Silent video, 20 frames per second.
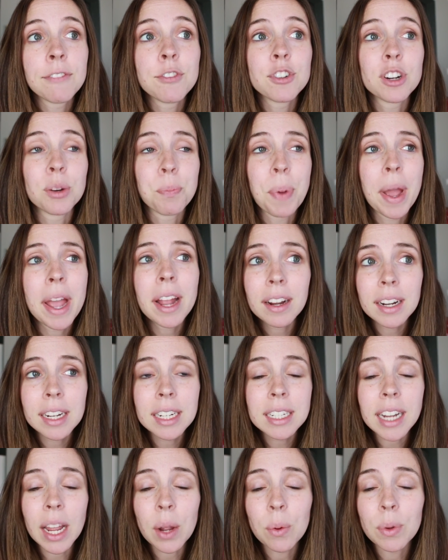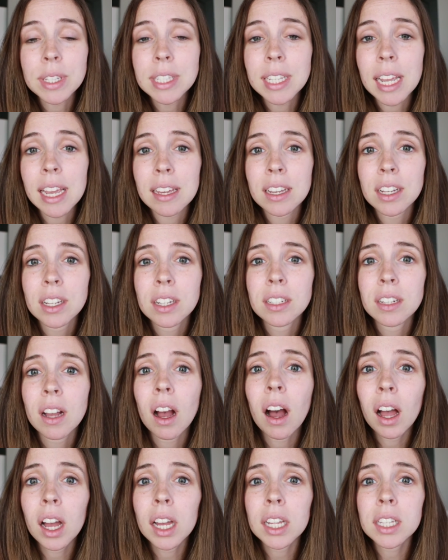If you're a parent, I would say
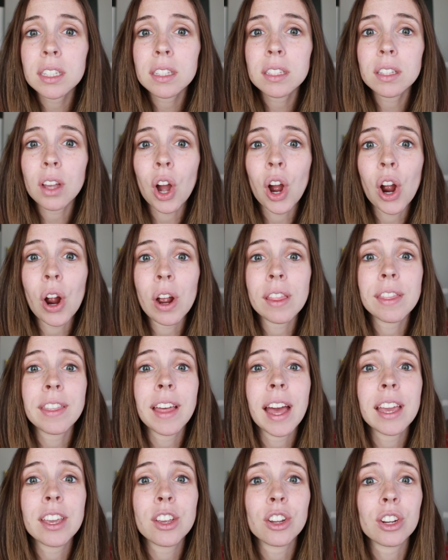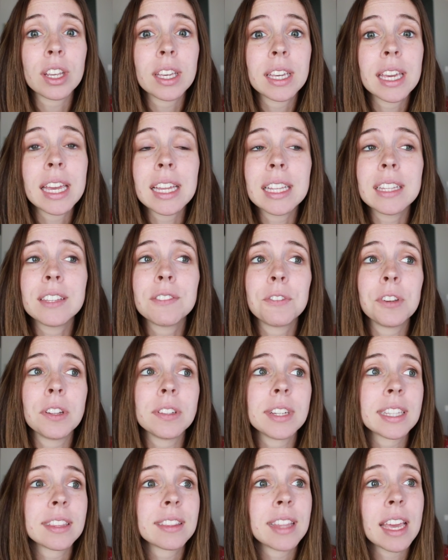cons are that your kids feel
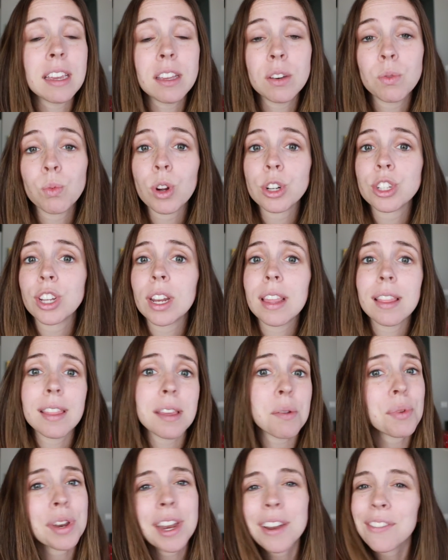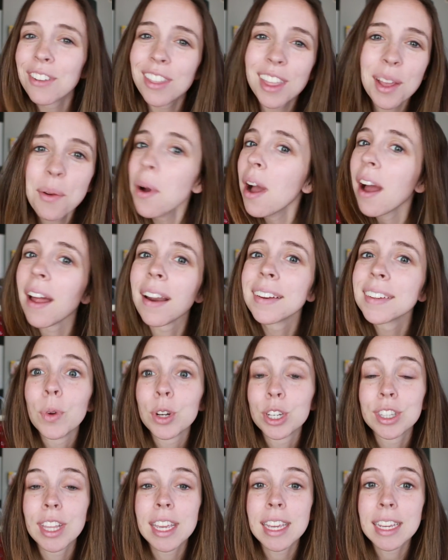like they can watch anything whenever they want,
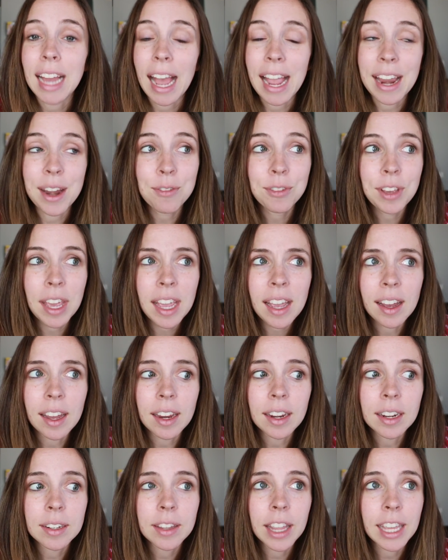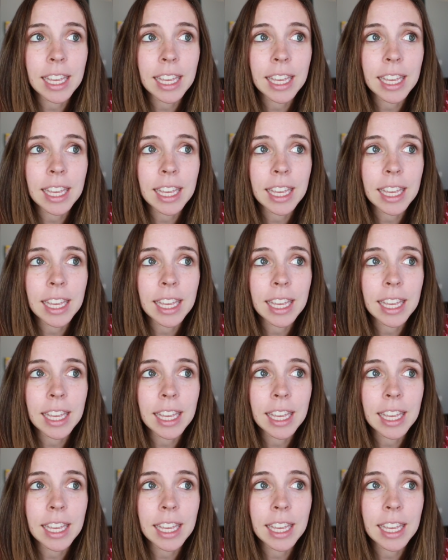which they kind of can.